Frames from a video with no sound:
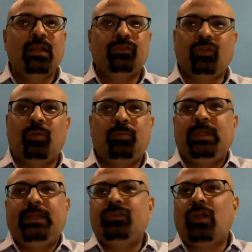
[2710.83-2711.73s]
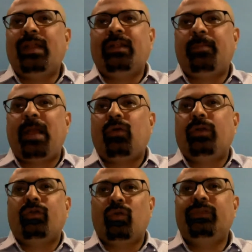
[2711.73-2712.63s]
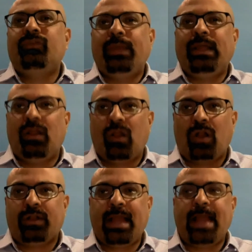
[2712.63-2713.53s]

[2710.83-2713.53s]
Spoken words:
So it's not that tobacco control is doing a lot.